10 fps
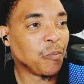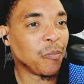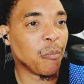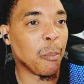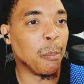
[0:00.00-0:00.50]

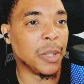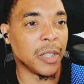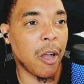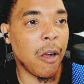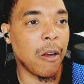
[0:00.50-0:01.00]

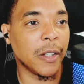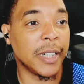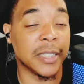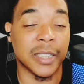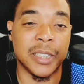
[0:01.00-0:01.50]
Bilal is
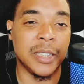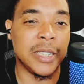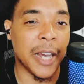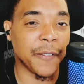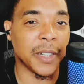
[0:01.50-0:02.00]

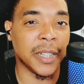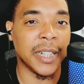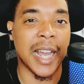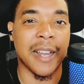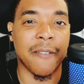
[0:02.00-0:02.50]
definitely a
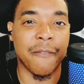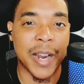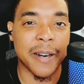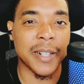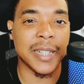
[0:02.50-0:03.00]
very
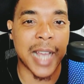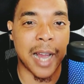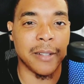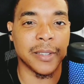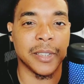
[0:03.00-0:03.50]

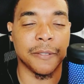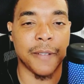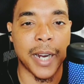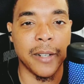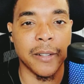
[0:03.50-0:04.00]
talented
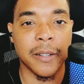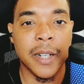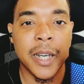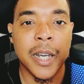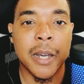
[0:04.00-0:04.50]
fighter,
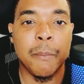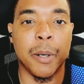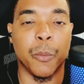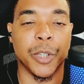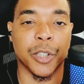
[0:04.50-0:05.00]
but when
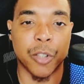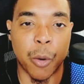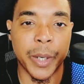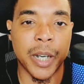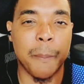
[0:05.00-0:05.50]
you're going
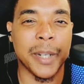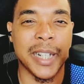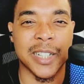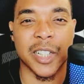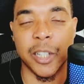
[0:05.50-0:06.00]
up against
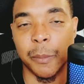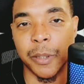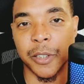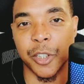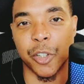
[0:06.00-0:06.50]
Gilbert, you're
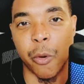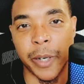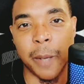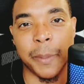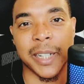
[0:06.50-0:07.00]
going up
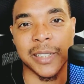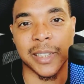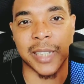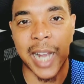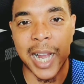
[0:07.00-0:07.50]
against a
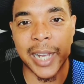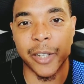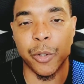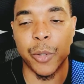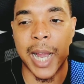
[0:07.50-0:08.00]
guy who
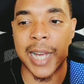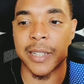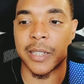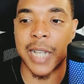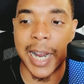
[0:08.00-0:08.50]
has
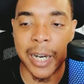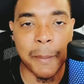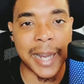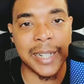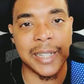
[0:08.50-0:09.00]
dynamite in
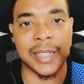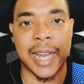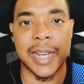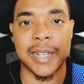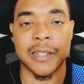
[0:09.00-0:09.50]
his
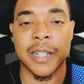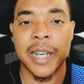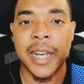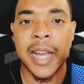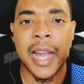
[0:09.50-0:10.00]
hands
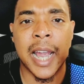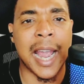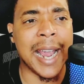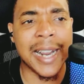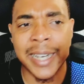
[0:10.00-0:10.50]
and
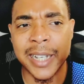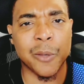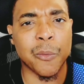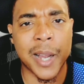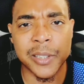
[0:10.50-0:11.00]
he can
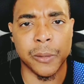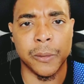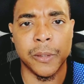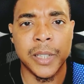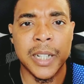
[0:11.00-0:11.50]
wrestle.
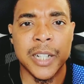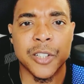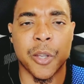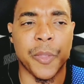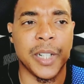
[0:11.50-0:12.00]
So the
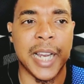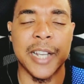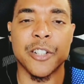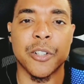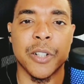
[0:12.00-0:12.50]
danger
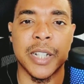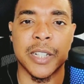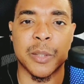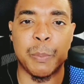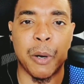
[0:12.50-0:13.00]
is
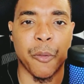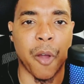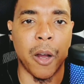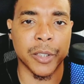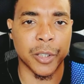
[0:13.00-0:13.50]
both on the
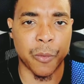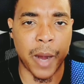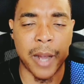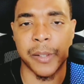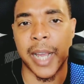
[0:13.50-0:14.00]

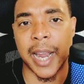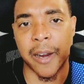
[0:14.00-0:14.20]
ground and on the